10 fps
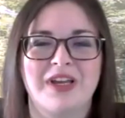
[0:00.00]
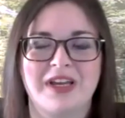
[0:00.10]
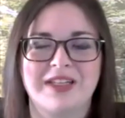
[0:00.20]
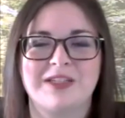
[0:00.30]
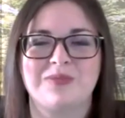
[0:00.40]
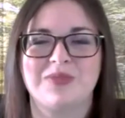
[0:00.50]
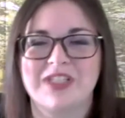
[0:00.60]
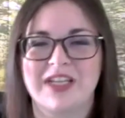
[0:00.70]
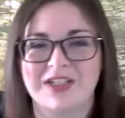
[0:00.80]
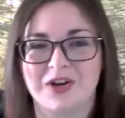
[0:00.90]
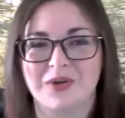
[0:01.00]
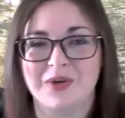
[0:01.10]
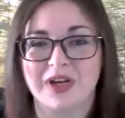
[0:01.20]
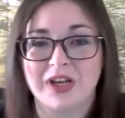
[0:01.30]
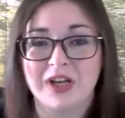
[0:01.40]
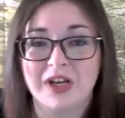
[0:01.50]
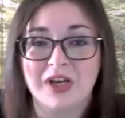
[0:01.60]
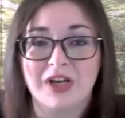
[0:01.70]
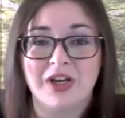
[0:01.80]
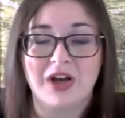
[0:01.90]
get some scent going.
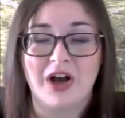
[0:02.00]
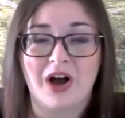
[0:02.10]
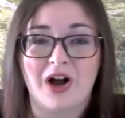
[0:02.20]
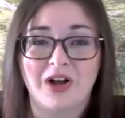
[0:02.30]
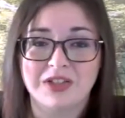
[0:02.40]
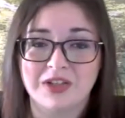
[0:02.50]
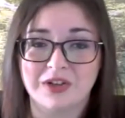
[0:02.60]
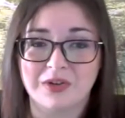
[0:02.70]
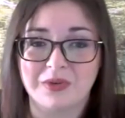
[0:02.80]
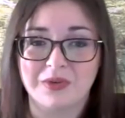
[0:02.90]
Also,